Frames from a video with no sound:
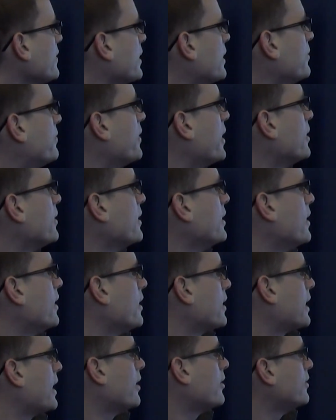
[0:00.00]
And finally,
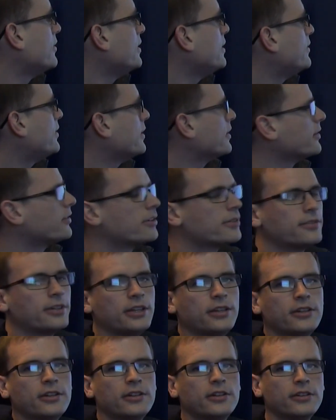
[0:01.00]
account details over
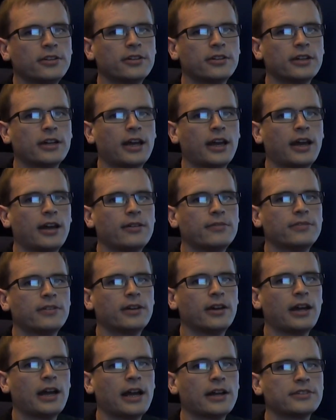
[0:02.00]
here, you're going to have
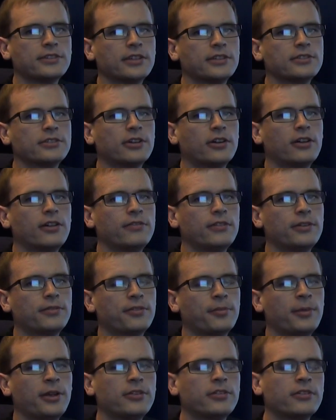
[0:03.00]
access to all of the
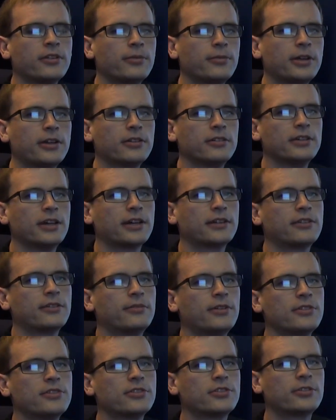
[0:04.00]
information that we collect at
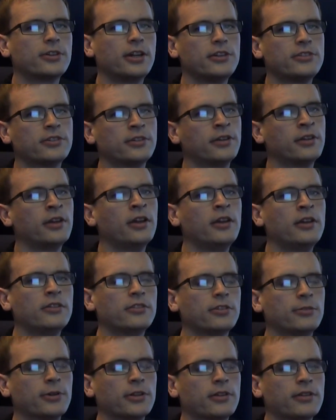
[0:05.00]
registration.
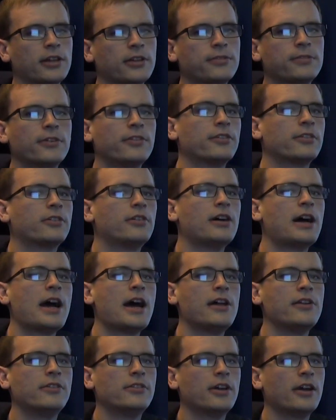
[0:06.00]
So whether that's physical
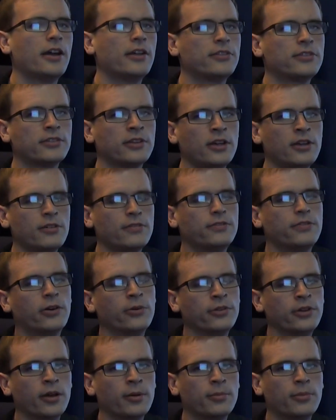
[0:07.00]
address,
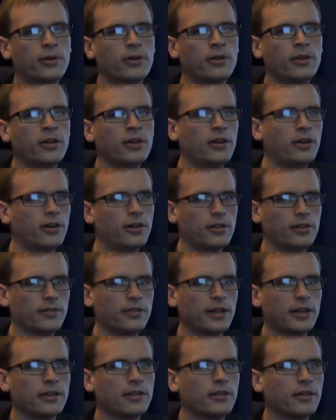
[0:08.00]
phone number, all of
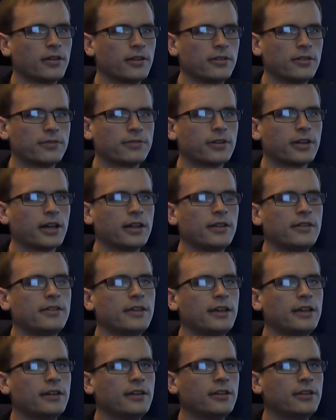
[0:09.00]
that different kind of
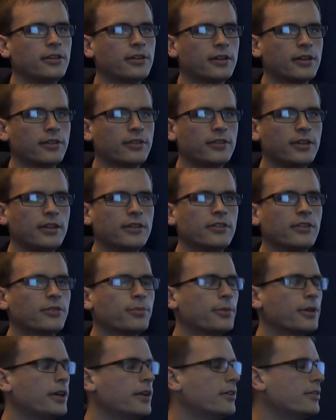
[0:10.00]
data, you're going to see it
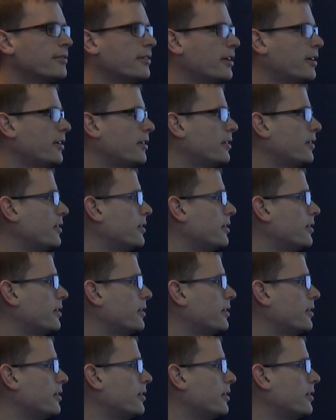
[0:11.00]
displayed over here